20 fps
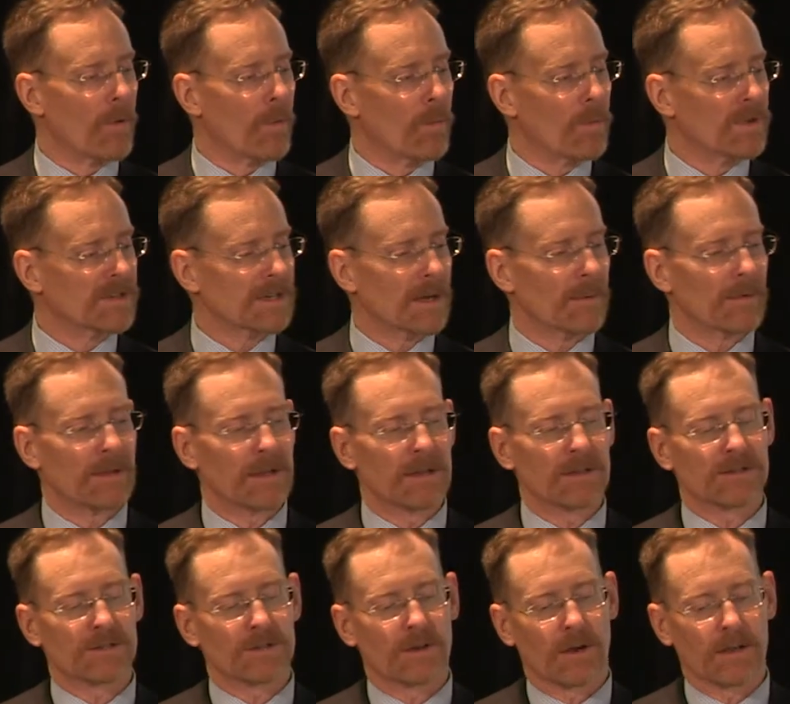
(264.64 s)
With some of the
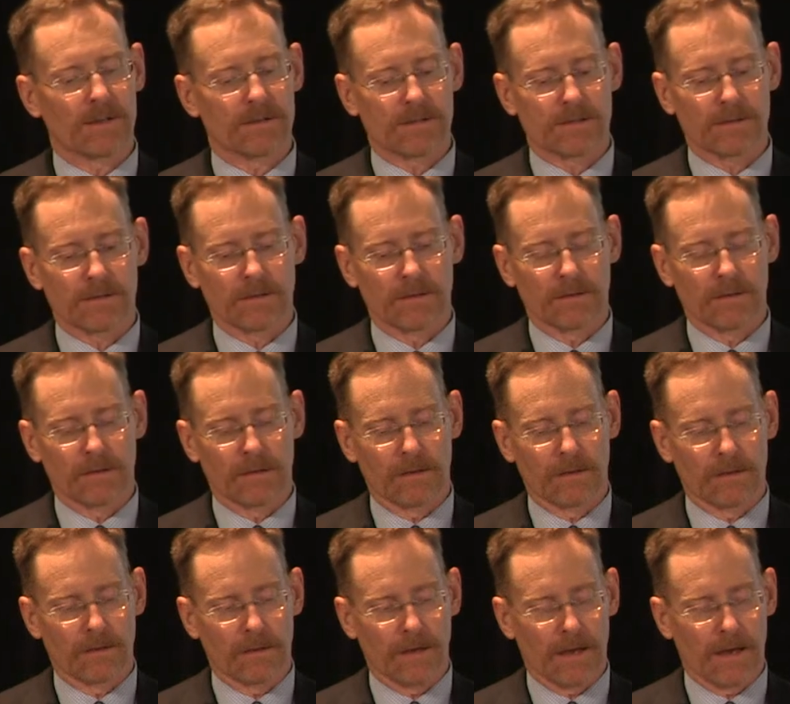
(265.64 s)
insights
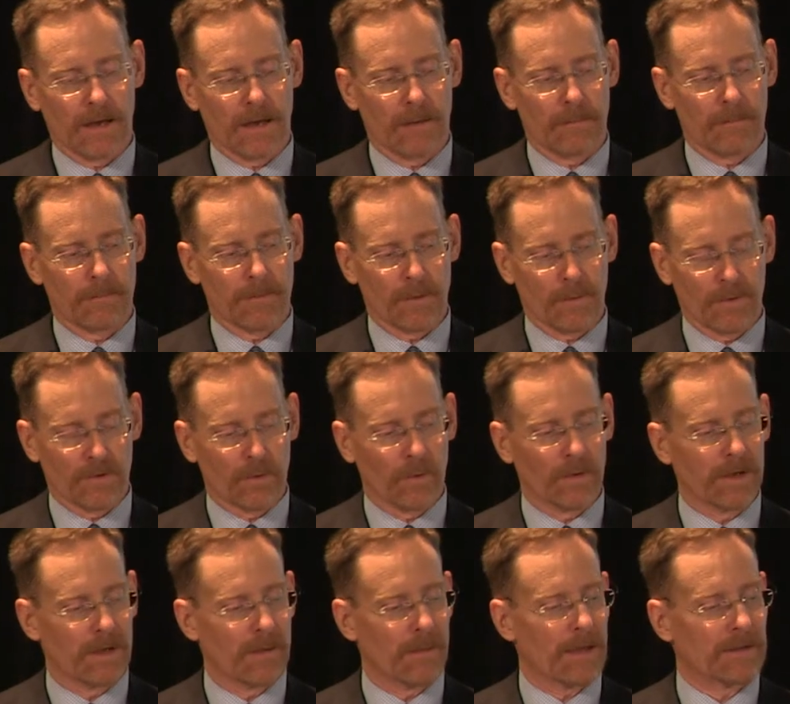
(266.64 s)
that we're
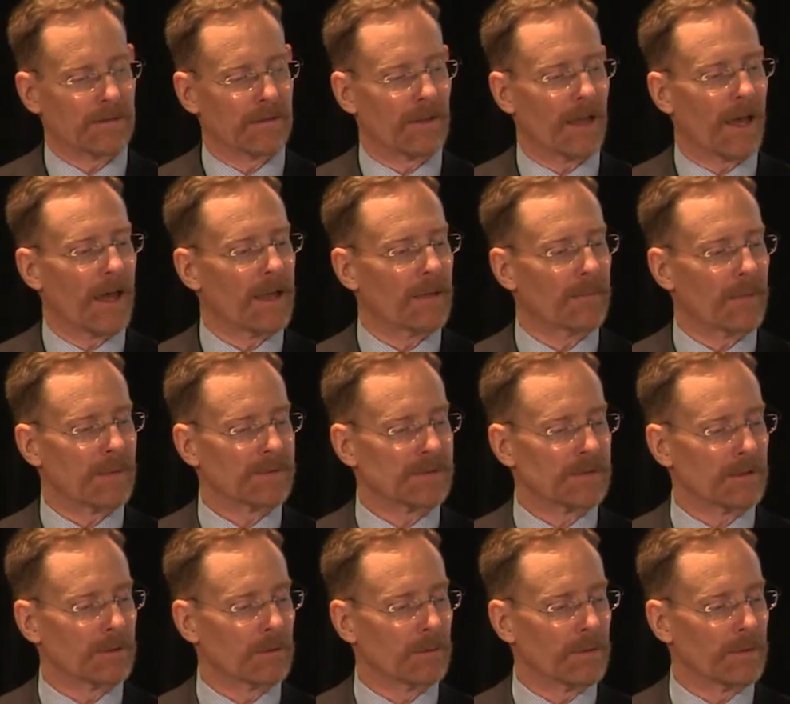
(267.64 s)
talking about today and perhaps a
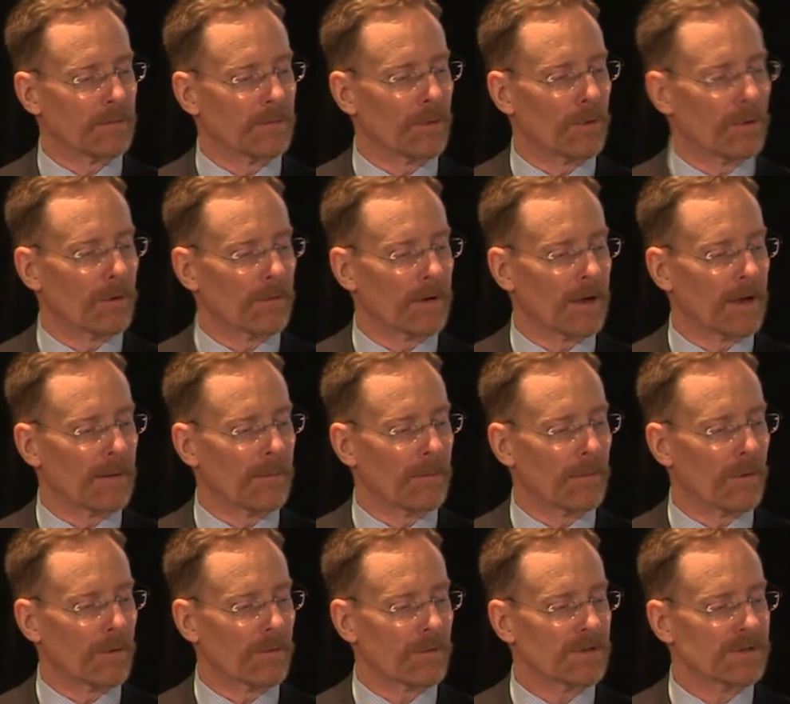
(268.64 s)
little bit
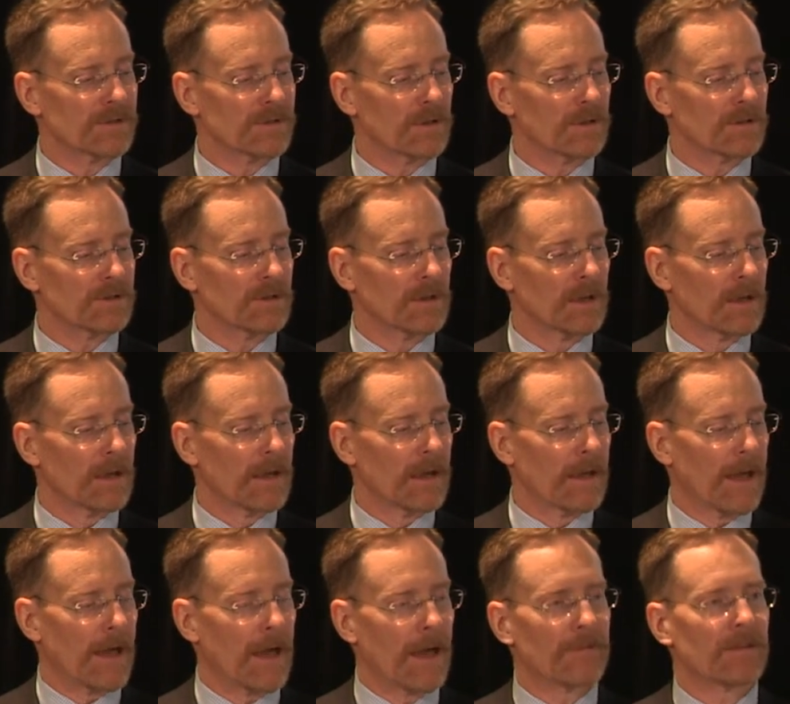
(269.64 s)
more research,
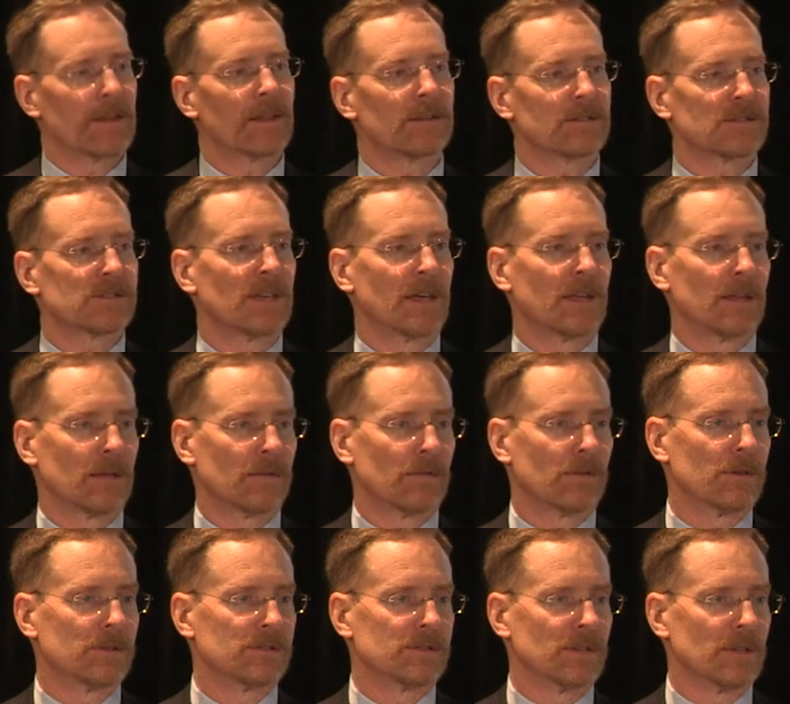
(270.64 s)
have an understanding of
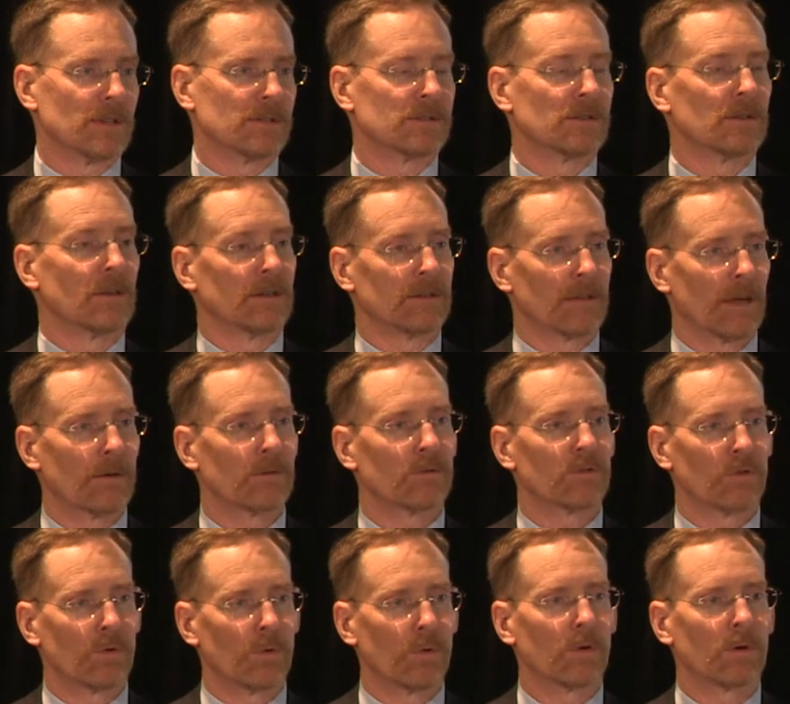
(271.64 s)
these things and go and
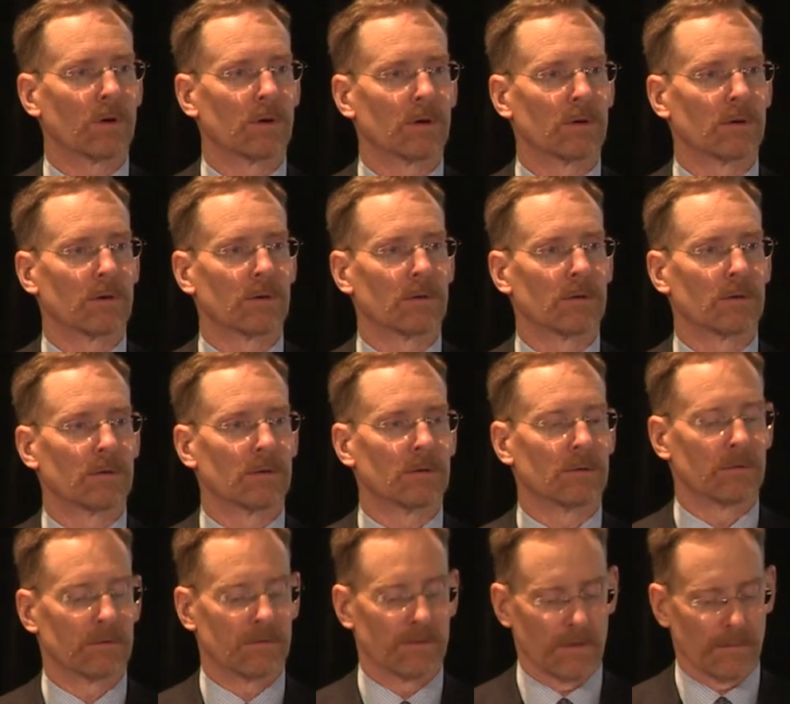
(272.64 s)
talk
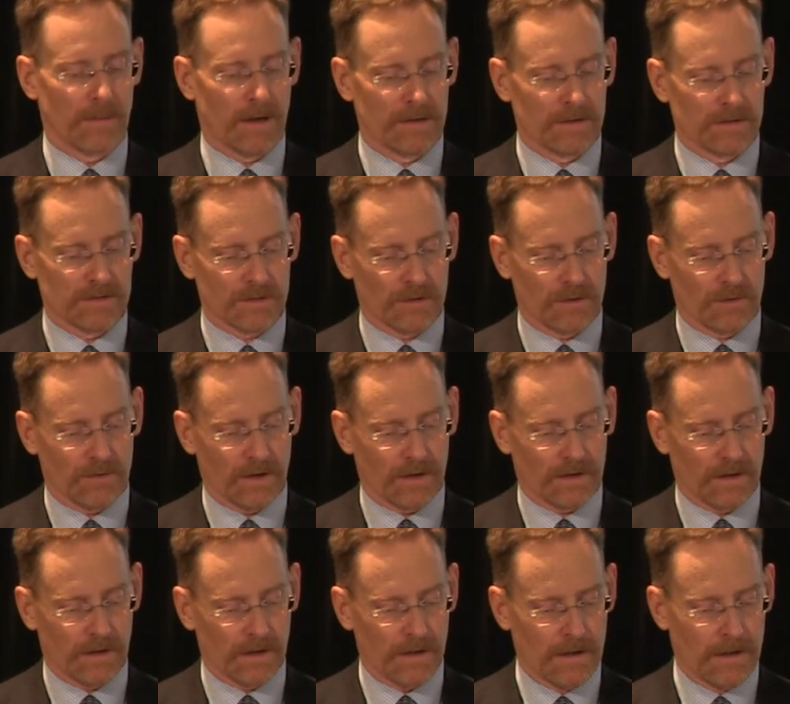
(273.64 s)
to your maintenance
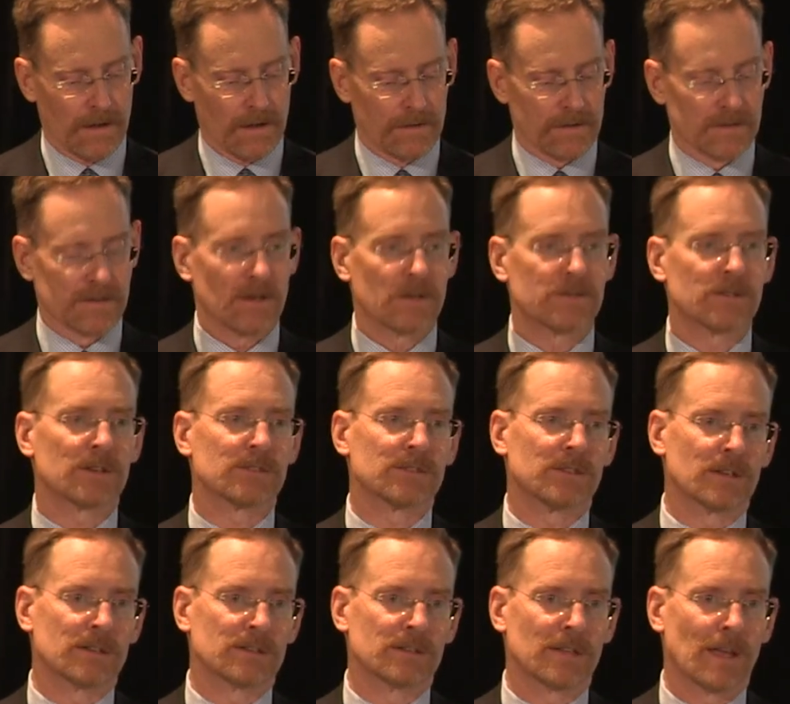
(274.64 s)
contractor. There's no such
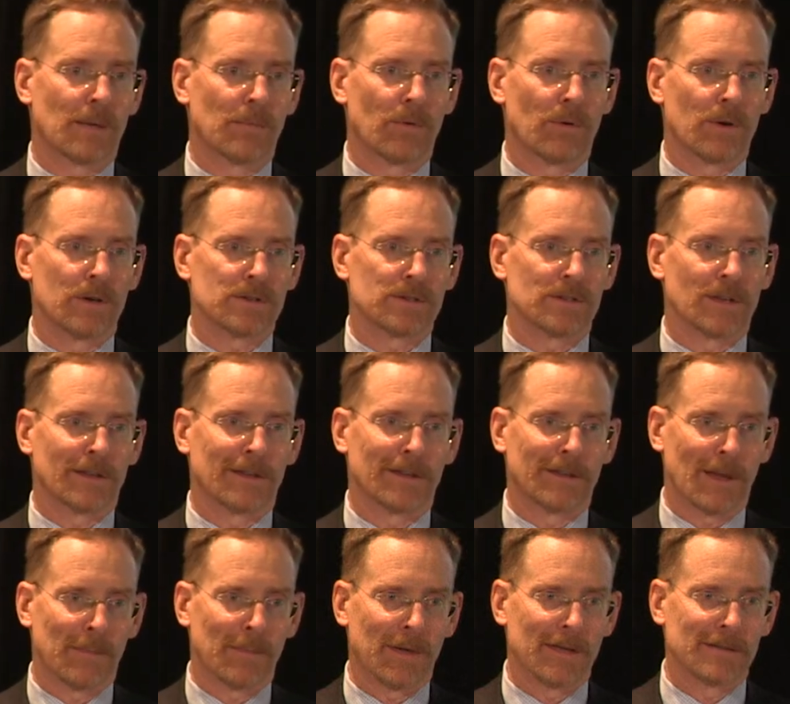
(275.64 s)
thing as a dumb question, only
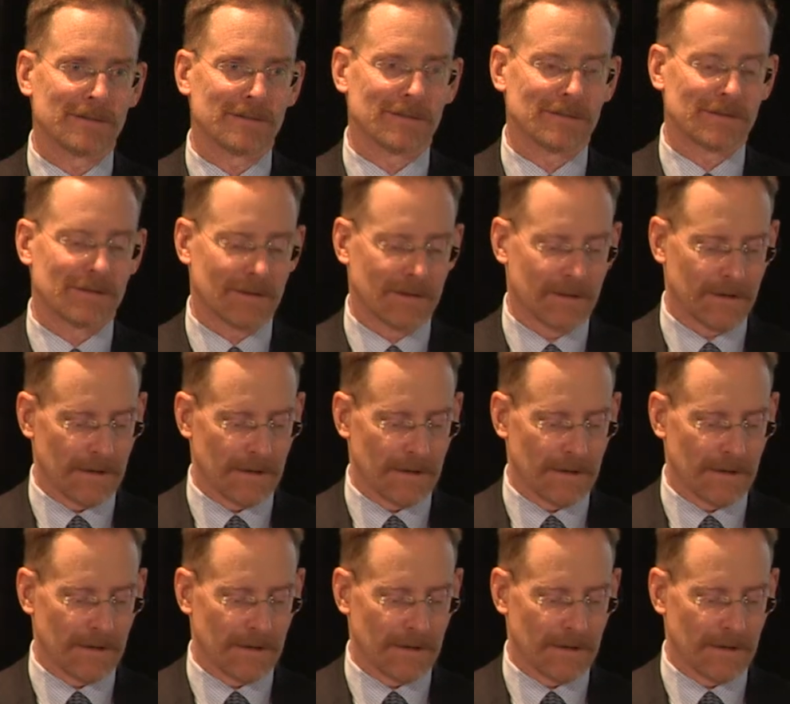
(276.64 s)
dumb answers.